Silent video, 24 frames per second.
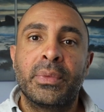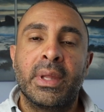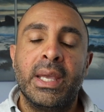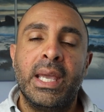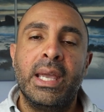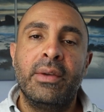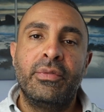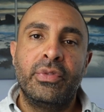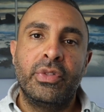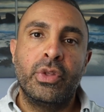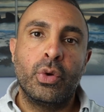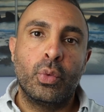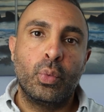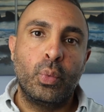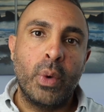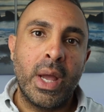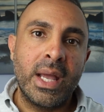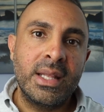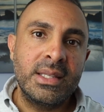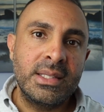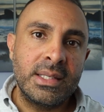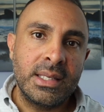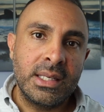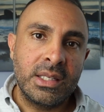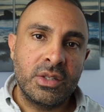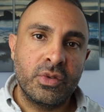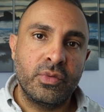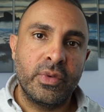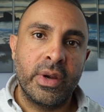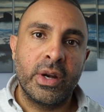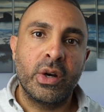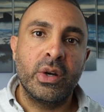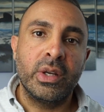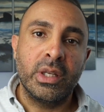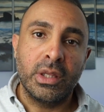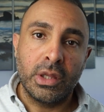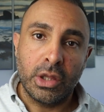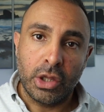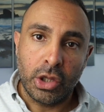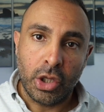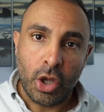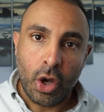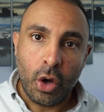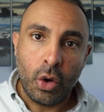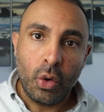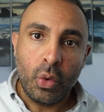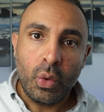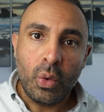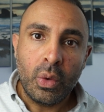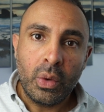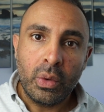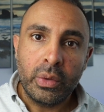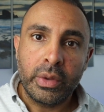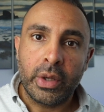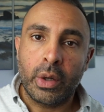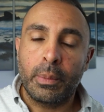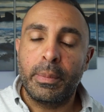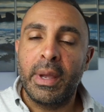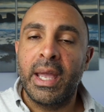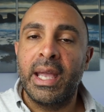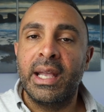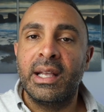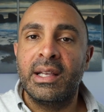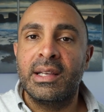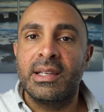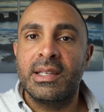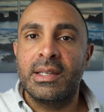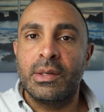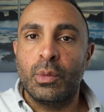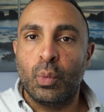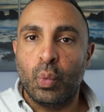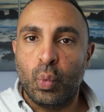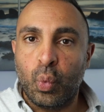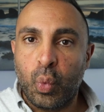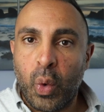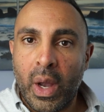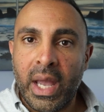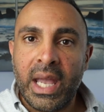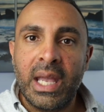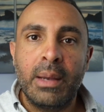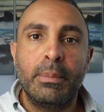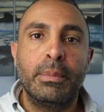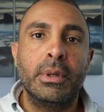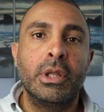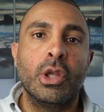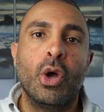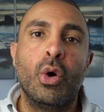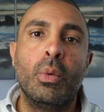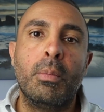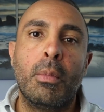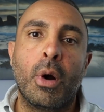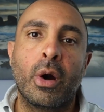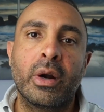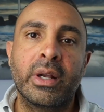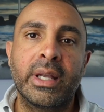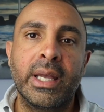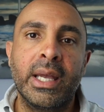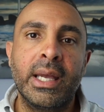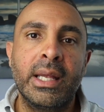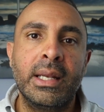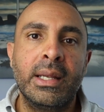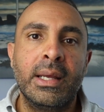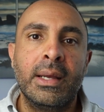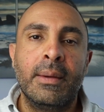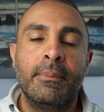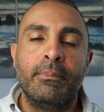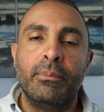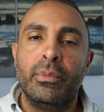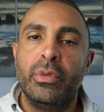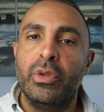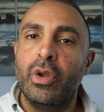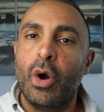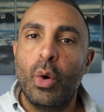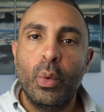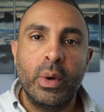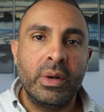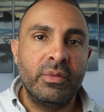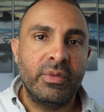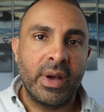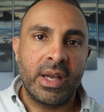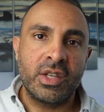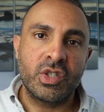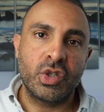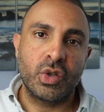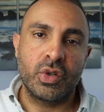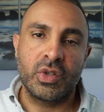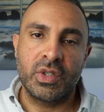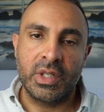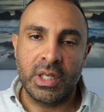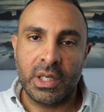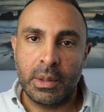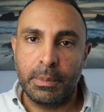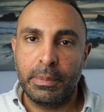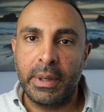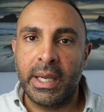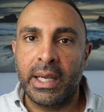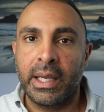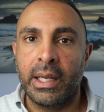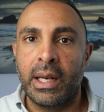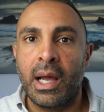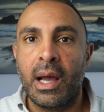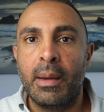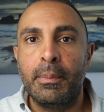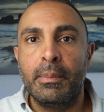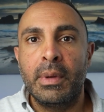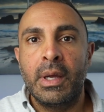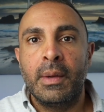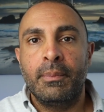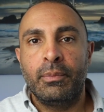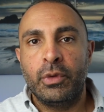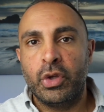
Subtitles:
if the rent is very low, they're paying way below market, no investor is going to pick it up.